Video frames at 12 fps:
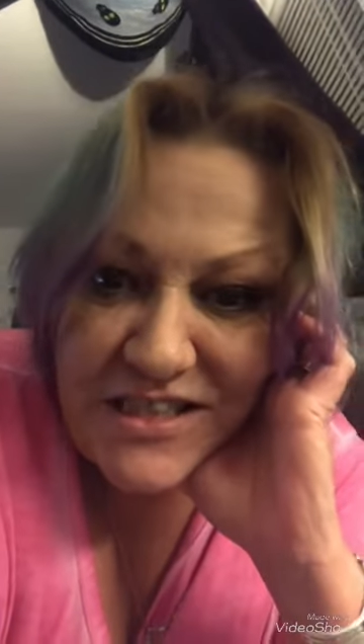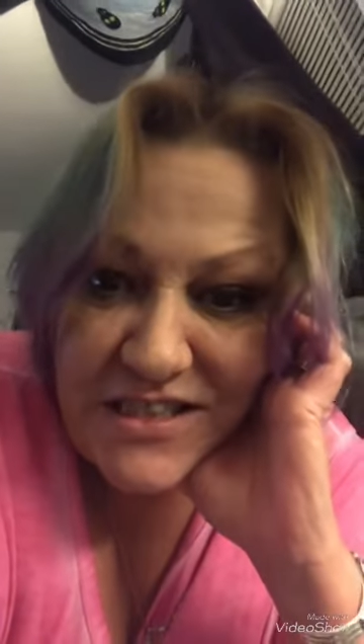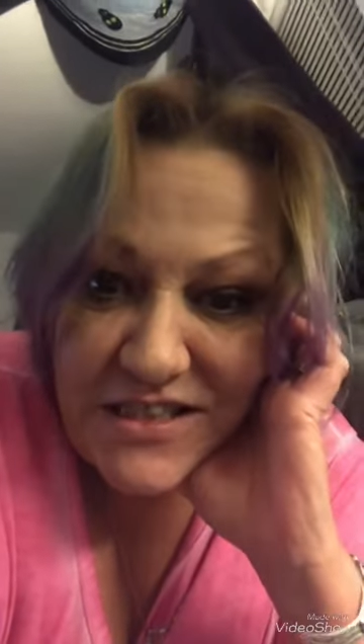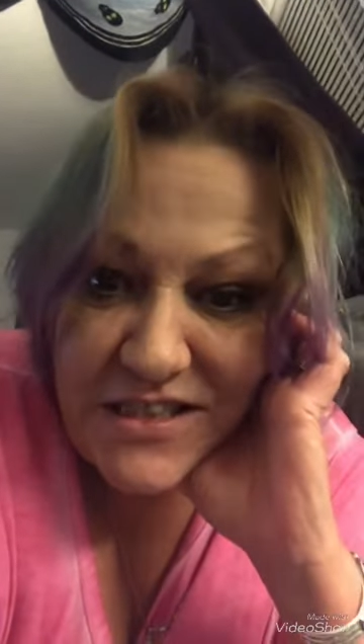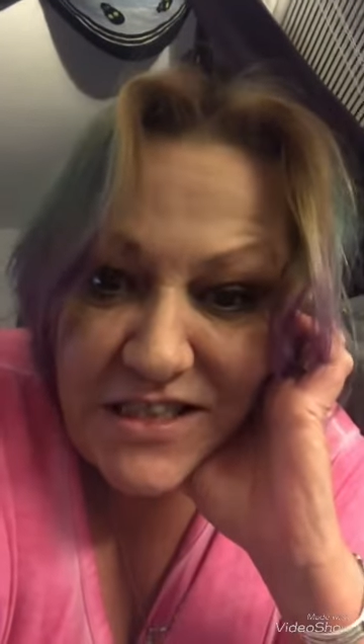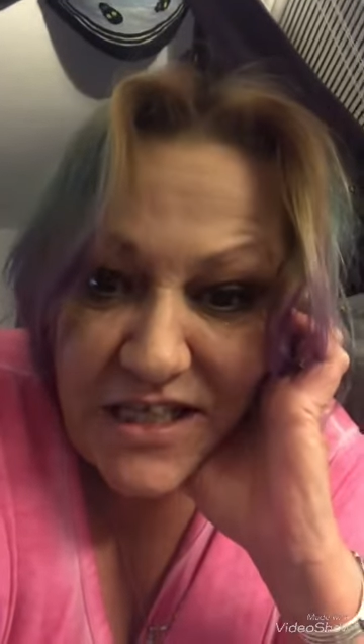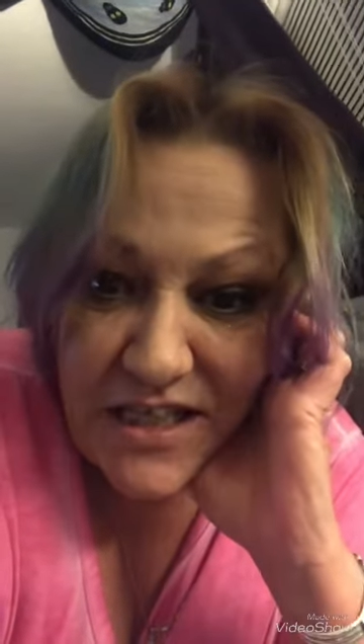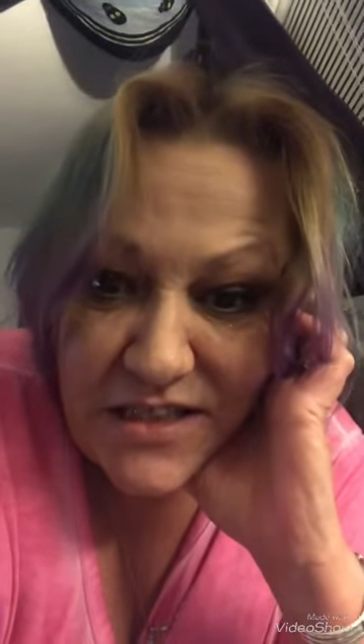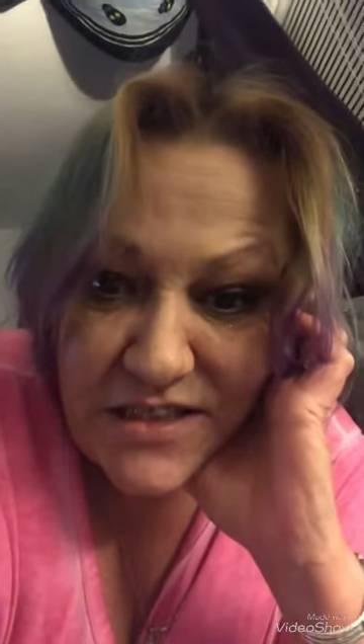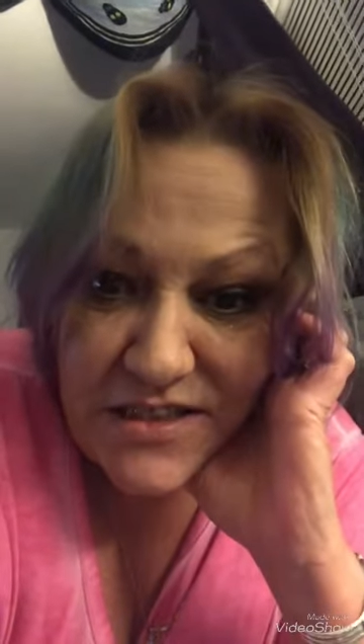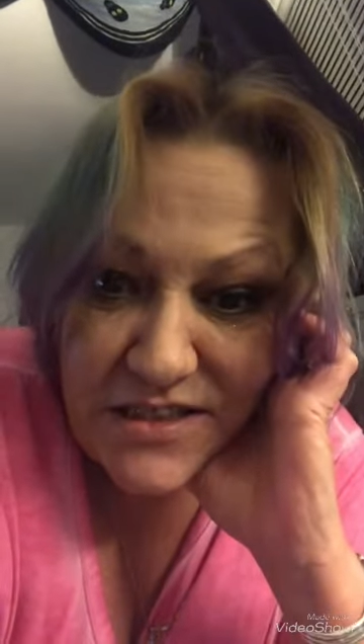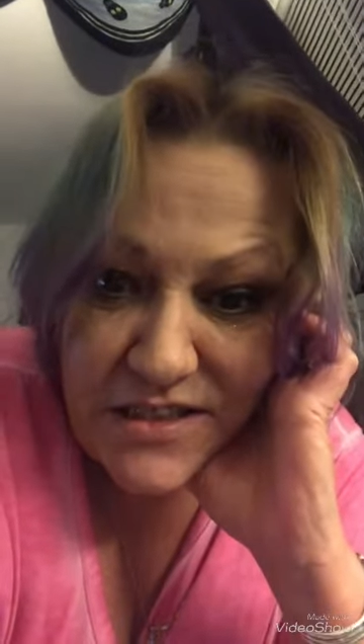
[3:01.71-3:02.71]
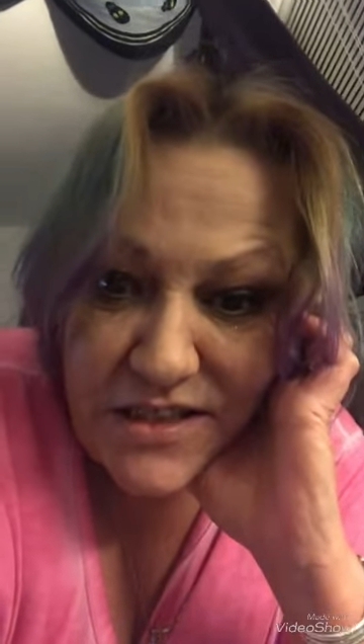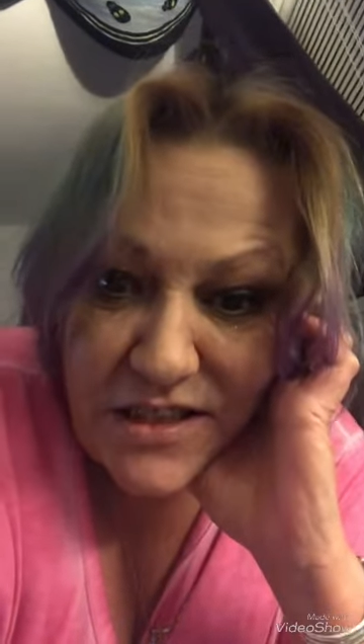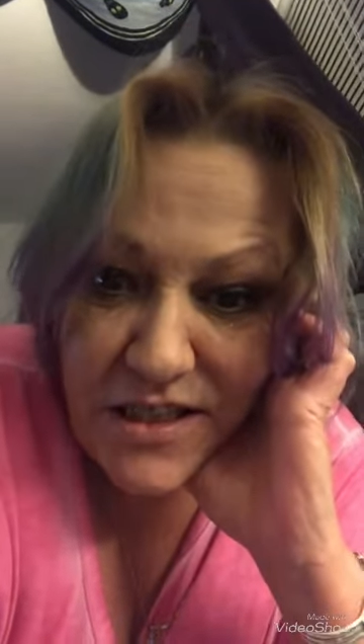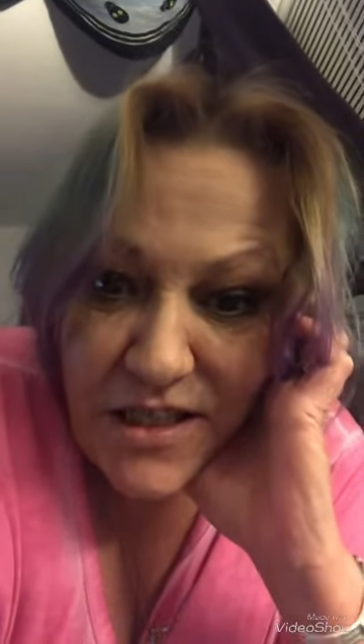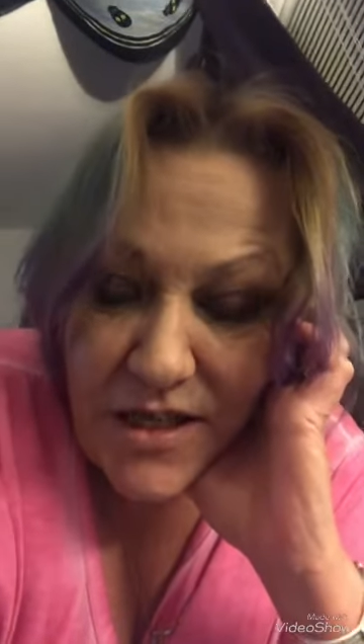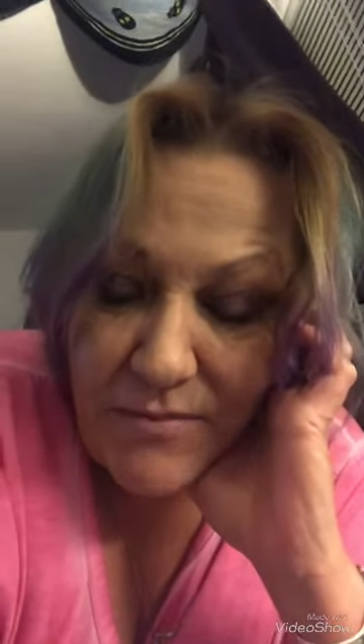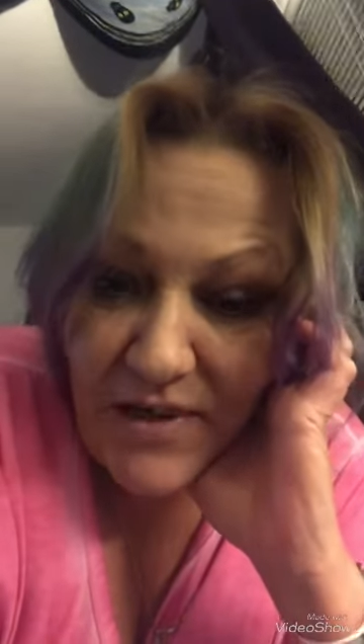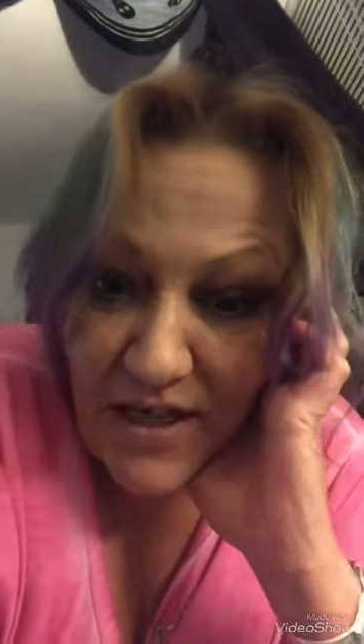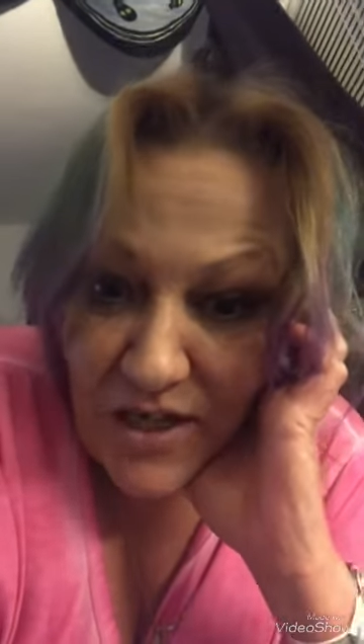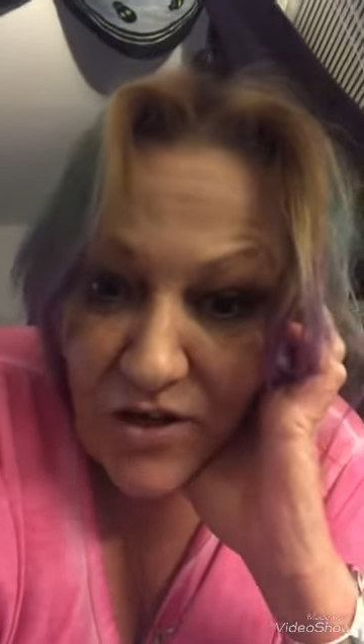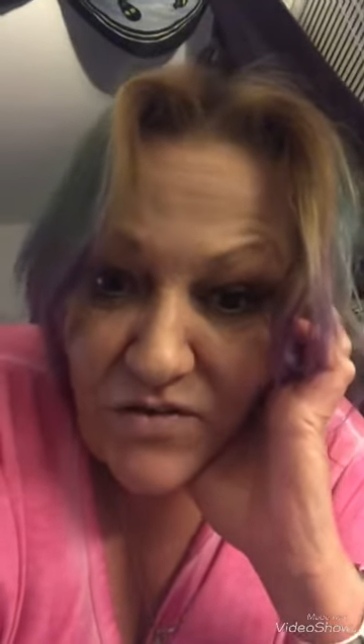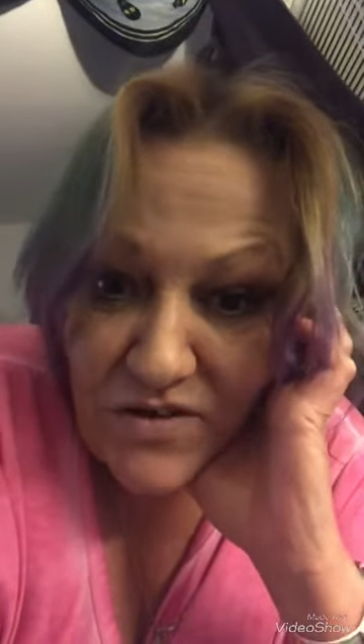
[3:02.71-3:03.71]
intent, but I
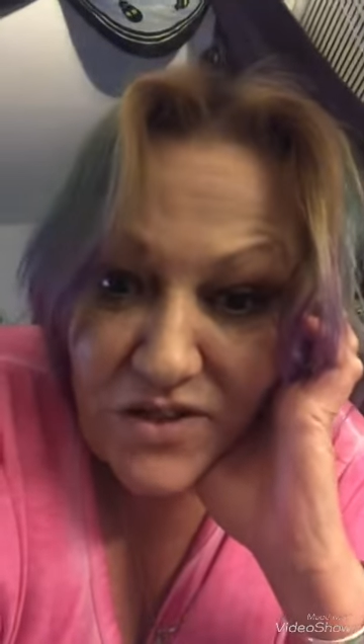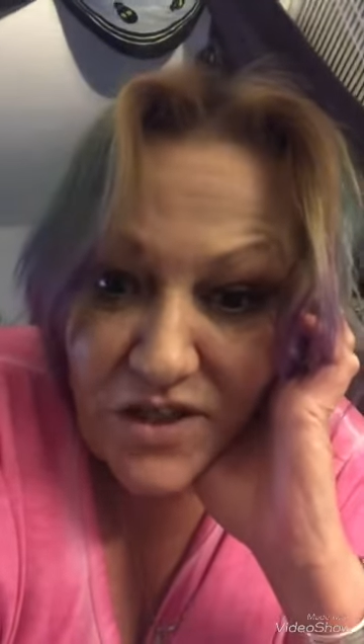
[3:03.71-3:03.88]
know there's